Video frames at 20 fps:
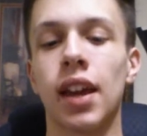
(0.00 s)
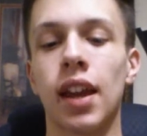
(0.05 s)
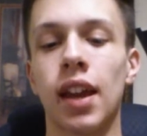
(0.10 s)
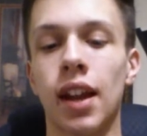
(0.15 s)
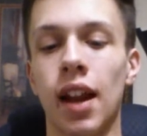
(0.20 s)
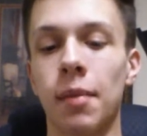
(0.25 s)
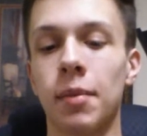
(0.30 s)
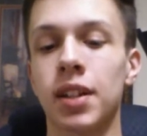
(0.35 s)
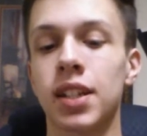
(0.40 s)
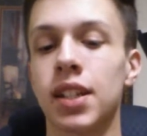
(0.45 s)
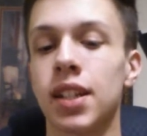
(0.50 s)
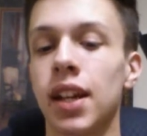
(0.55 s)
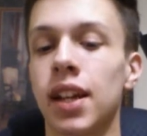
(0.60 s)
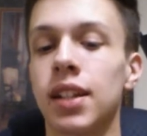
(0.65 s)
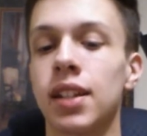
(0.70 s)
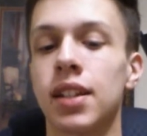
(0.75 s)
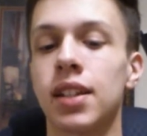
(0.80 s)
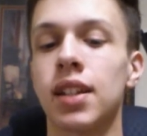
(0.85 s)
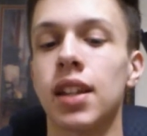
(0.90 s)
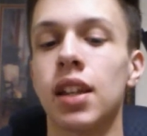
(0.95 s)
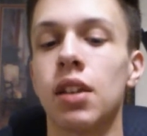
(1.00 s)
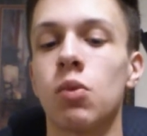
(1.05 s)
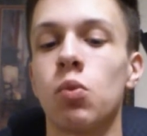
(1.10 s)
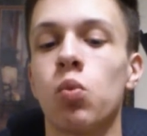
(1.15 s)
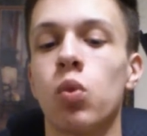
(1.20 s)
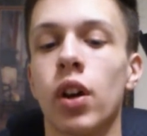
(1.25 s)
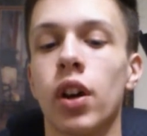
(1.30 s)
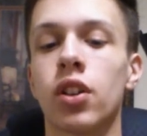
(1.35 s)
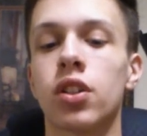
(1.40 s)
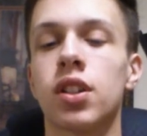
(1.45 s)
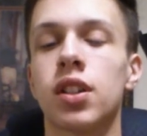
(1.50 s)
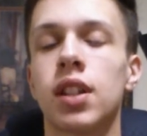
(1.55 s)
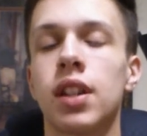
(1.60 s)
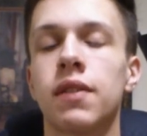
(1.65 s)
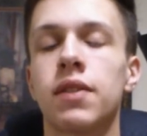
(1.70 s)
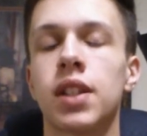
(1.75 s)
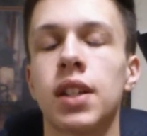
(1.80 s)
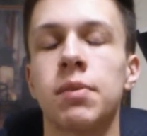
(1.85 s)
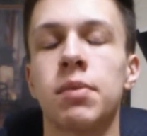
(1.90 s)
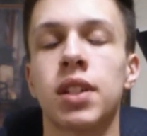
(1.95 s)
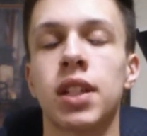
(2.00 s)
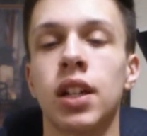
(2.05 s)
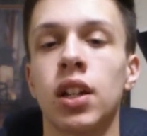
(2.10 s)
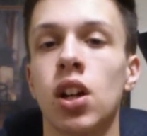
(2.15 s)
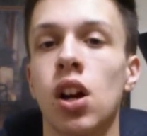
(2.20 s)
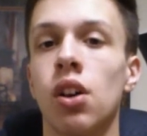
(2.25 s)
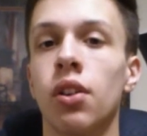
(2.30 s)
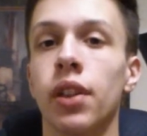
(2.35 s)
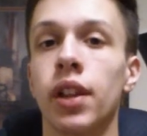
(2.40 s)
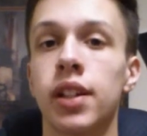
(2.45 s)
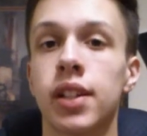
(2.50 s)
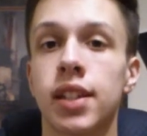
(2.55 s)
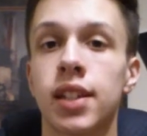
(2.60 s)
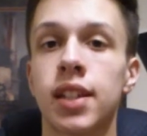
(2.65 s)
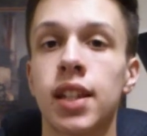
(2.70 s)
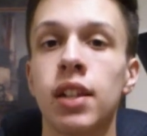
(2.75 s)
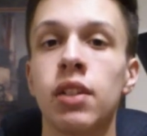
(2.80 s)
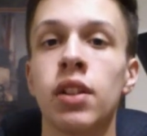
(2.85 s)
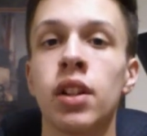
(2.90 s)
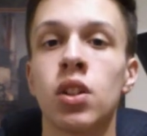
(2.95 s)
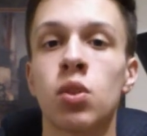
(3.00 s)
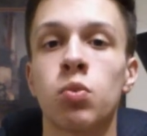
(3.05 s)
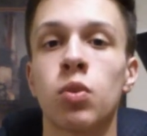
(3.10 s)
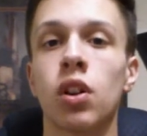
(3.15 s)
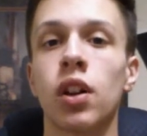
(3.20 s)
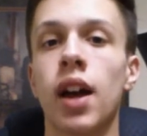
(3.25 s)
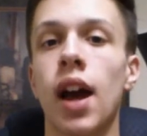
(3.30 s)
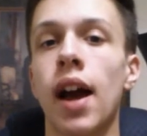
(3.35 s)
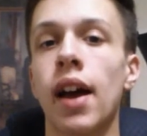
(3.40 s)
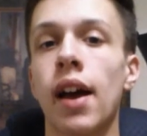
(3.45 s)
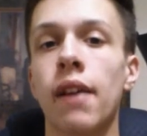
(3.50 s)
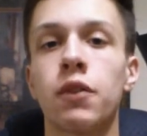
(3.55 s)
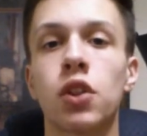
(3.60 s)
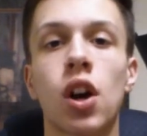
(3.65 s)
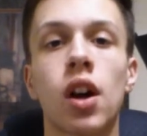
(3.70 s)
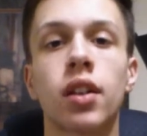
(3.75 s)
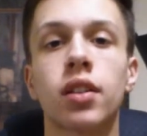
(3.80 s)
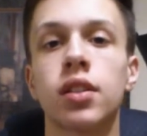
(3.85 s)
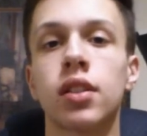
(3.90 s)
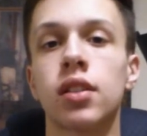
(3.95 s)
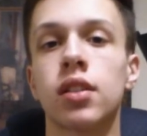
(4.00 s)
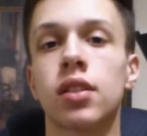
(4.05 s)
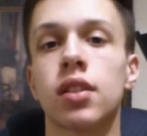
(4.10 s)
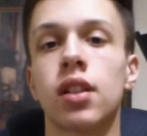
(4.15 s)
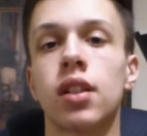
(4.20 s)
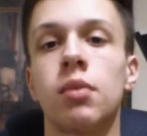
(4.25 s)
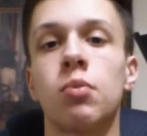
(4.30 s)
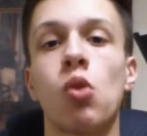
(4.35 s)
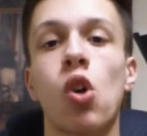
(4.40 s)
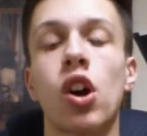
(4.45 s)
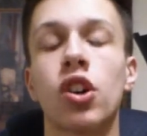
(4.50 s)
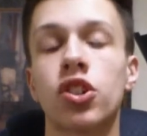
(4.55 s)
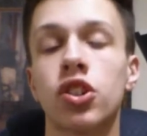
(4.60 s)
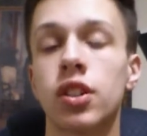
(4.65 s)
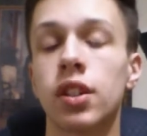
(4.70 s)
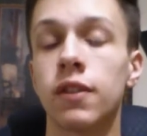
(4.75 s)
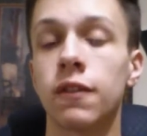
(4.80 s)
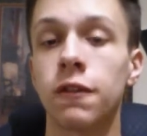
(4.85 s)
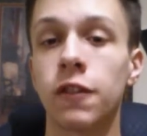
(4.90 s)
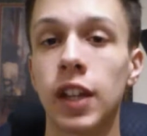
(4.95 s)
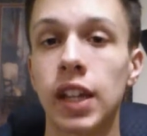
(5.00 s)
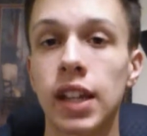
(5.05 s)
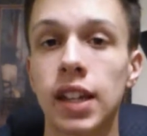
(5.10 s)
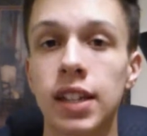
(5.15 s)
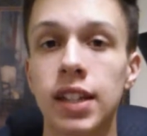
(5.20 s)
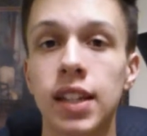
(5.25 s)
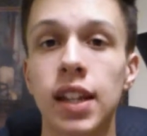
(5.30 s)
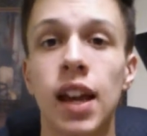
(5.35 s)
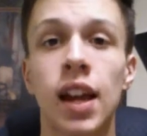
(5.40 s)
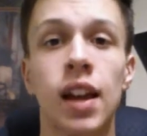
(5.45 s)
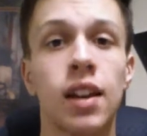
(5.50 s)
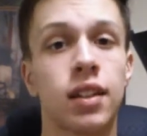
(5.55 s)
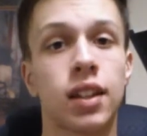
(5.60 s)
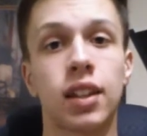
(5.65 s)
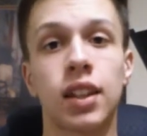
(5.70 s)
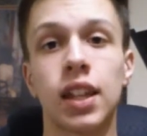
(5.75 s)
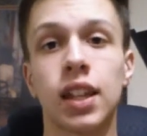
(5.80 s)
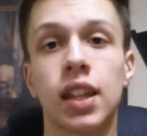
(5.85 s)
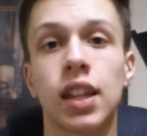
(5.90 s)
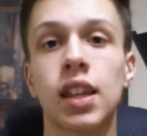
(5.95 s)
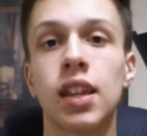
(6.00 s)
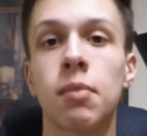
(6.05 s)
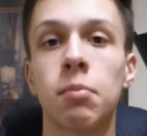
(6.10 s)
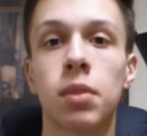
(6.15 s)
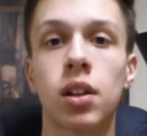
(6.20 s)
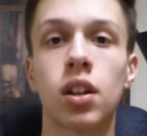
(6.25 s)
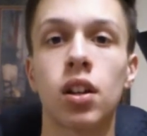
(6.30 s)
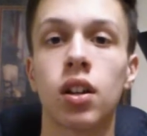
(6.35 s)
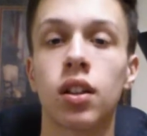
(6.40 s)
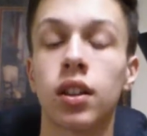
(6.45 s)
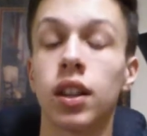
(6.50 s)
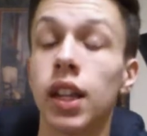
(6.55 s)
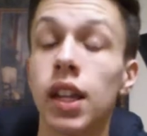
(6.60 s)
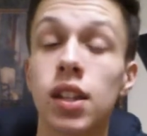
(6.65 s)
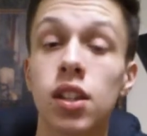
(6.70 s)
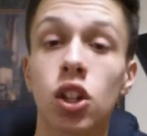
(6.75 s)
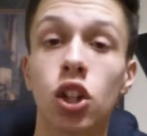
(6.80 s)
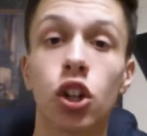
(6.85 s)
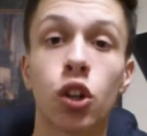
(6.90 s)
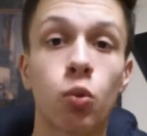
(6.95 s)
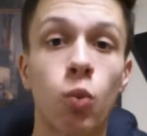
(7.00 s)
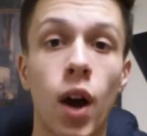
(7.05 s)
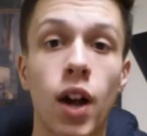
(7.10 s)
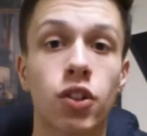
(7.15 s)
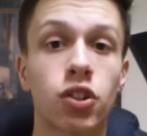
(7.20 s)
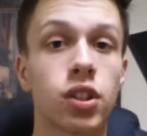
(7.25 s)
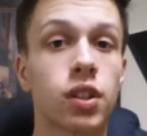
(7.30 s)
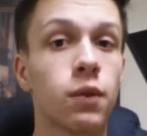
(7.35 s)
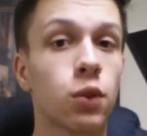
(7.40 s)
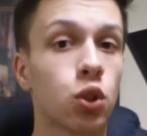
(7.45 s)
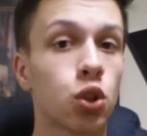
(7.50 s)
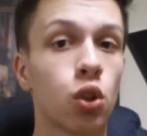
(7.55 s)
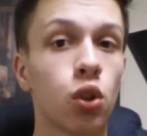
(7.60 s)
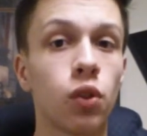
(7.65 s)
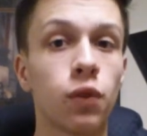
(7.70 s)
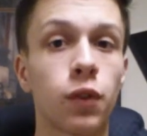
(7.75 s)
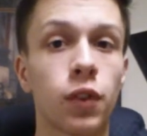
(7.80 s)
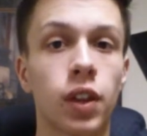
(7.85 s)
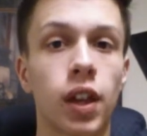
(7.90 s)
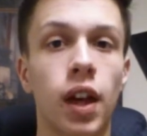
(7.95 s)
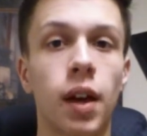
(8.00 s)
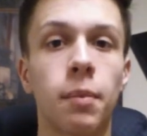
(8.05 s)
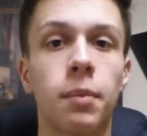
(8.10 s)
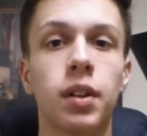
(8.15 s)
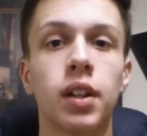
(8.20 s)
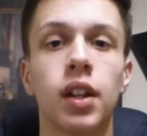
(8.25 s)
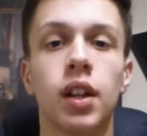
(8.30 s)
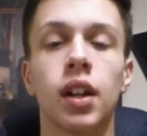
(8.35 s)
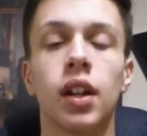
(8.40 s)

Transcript: and I'm excited to see where Steve Sims can go. The ceiling is really high. I've talked to some Washington fans that think he can be at least a good wide receiver 2 for them.